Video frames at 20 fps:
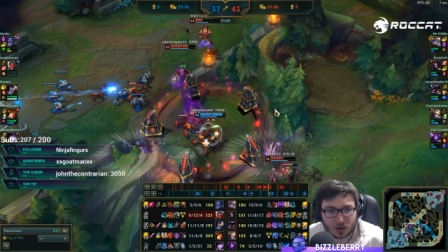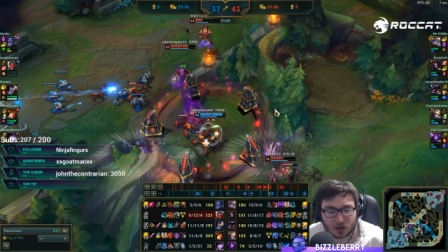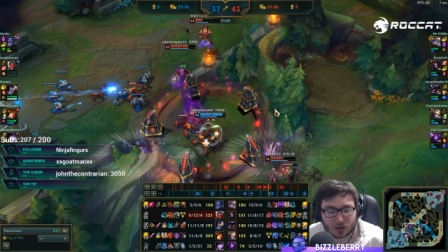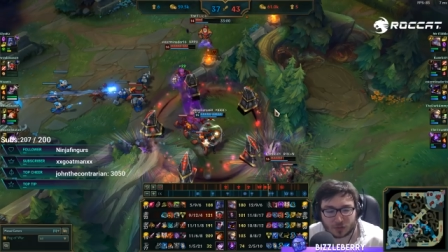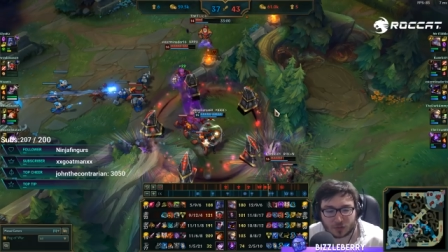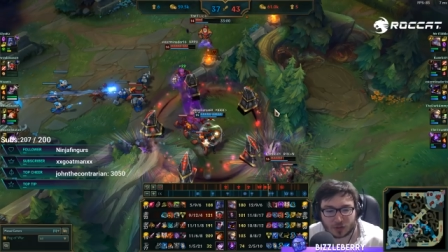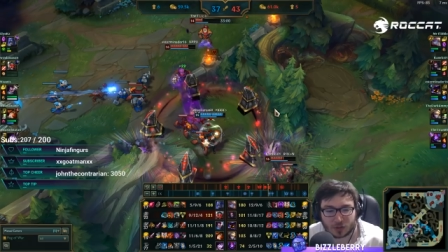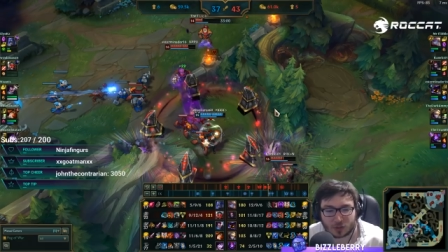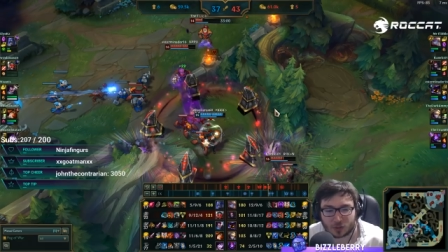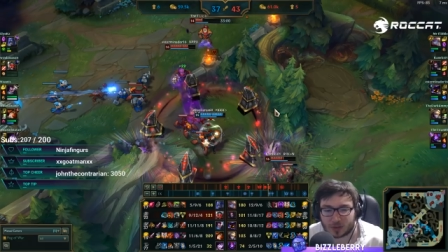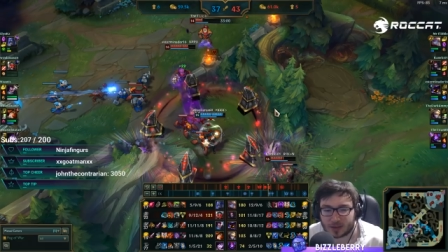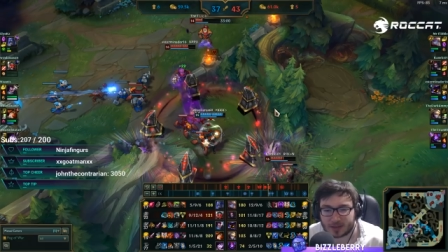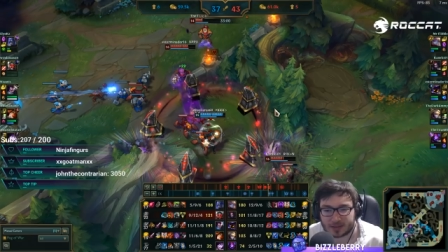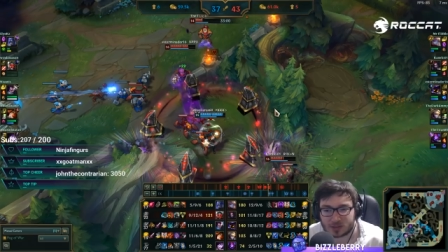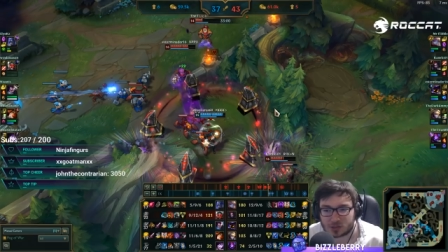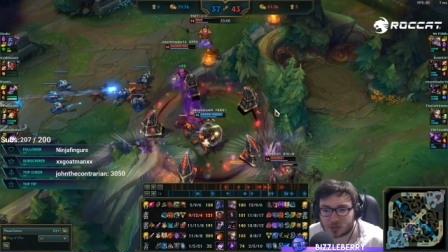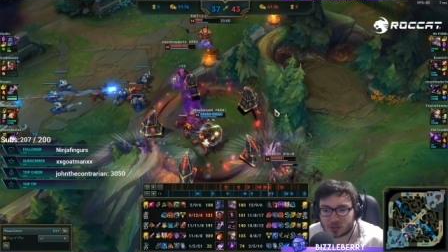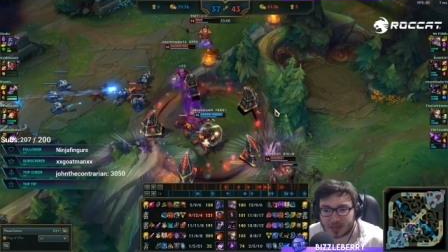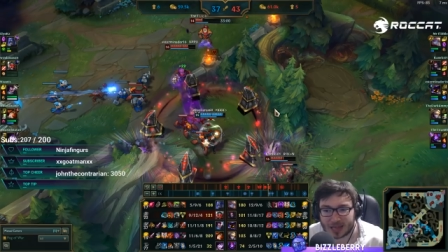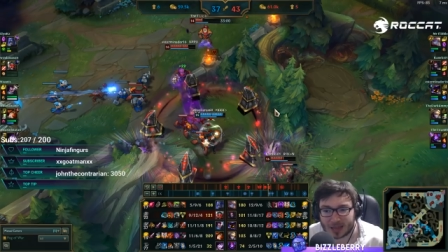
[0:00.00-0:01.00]
I don't think you're here
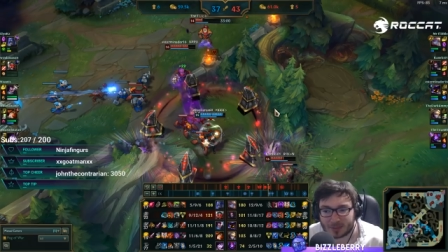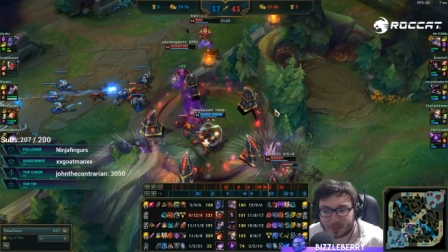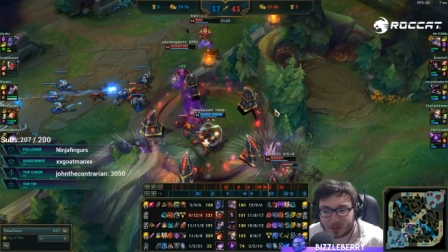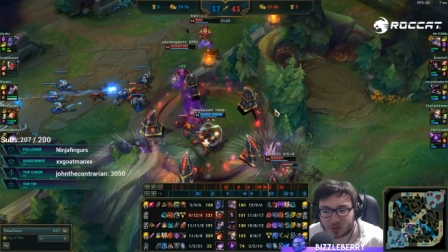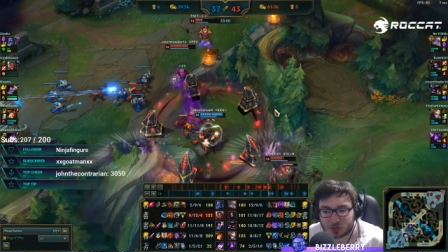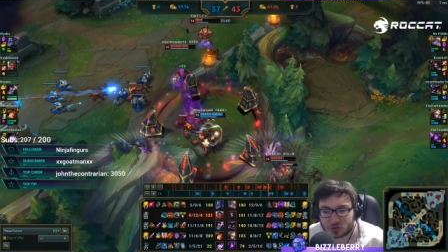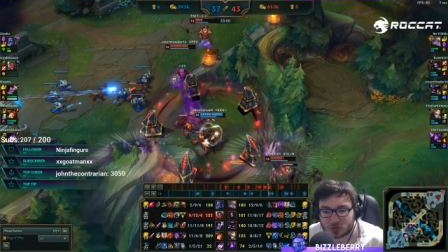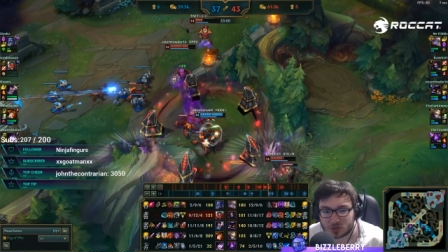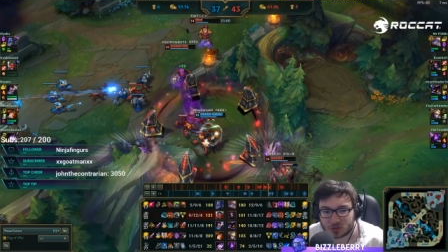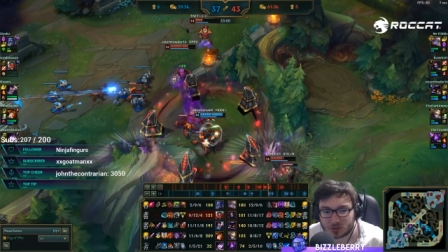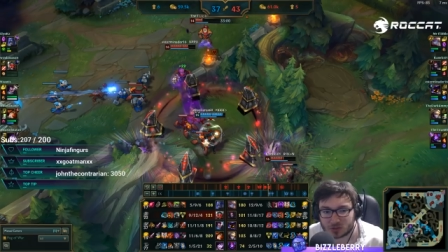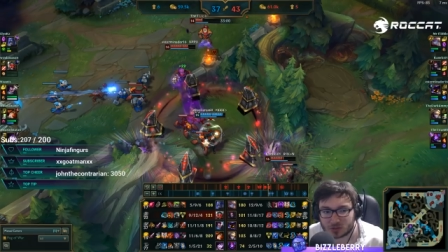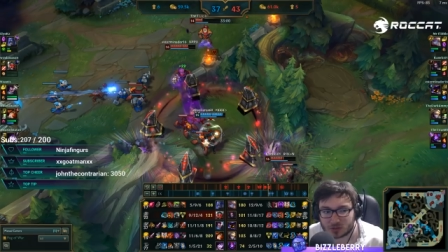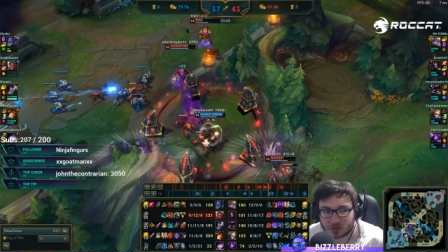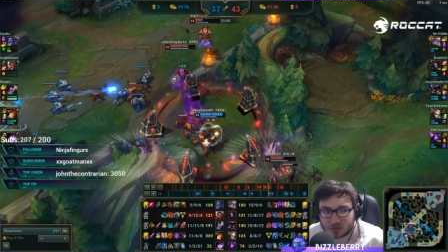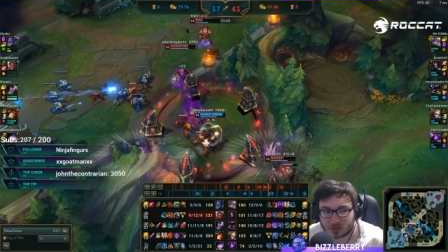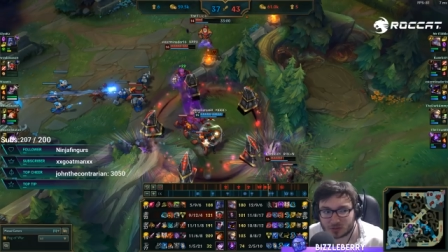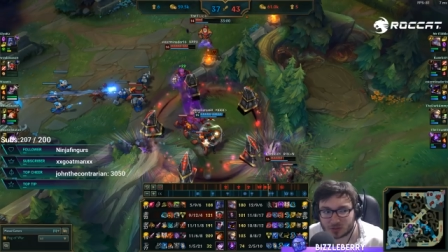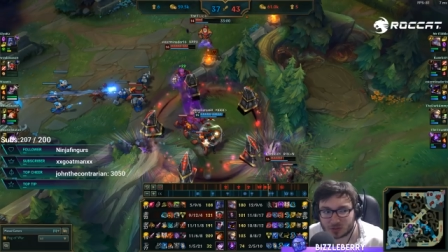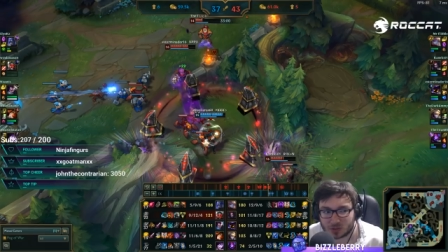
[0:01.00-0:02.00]
to do damage.
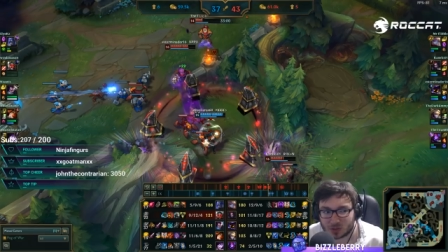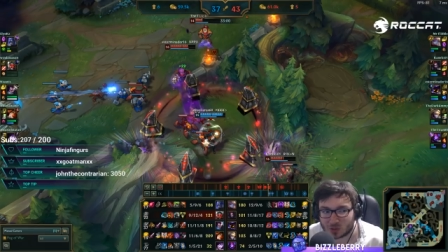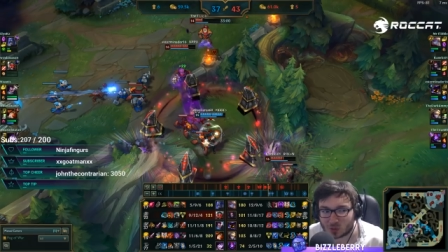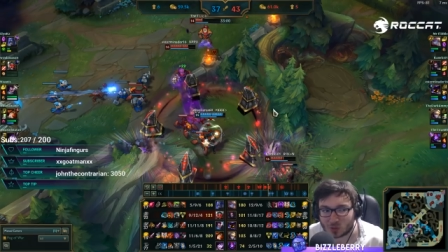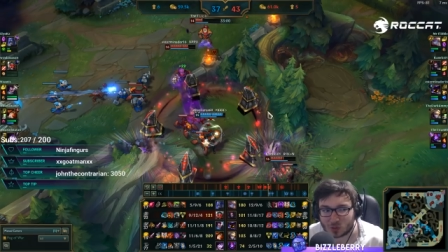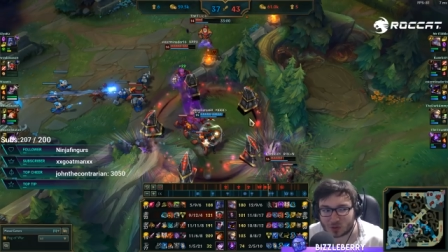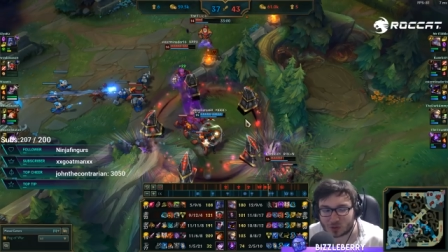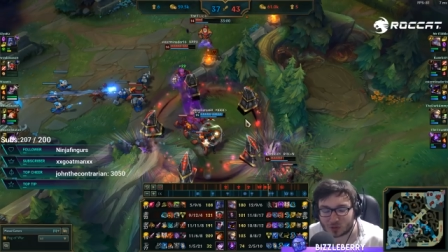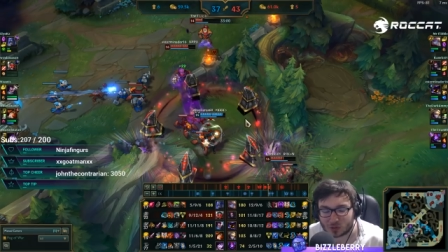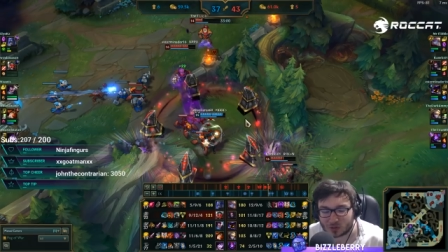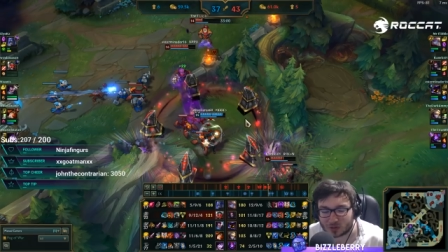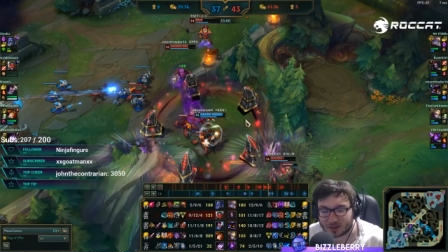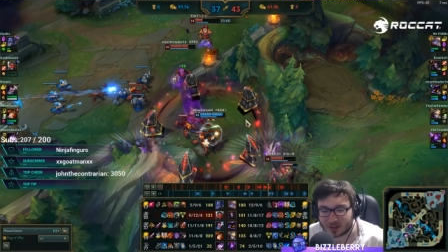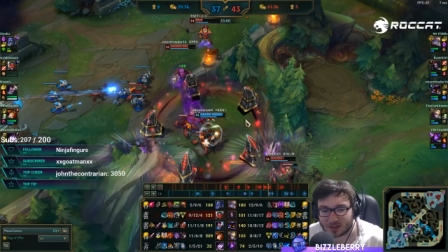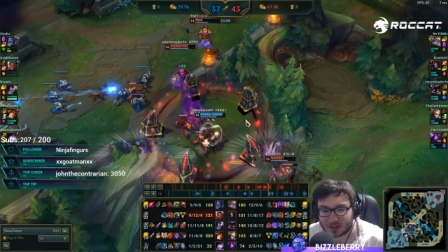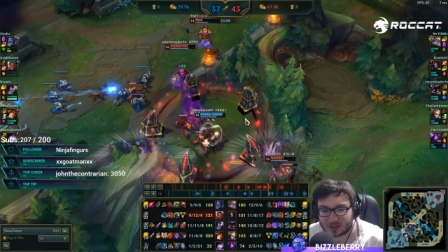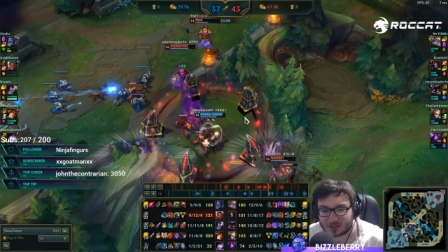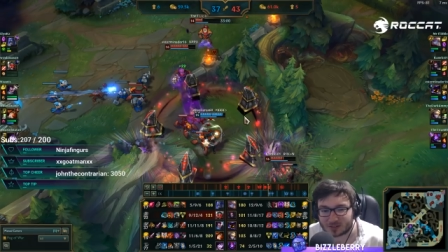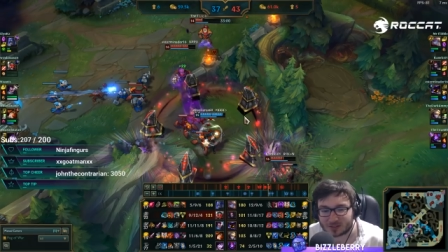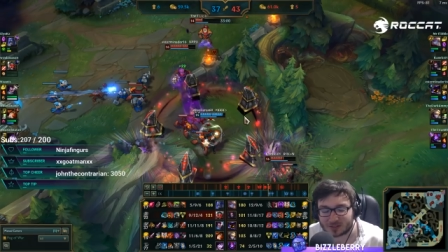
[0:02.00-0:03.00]
You're not,
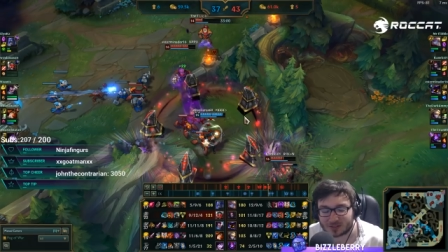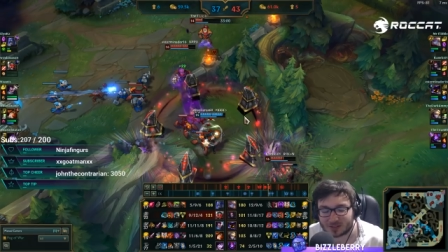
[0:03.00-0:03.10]
yeah.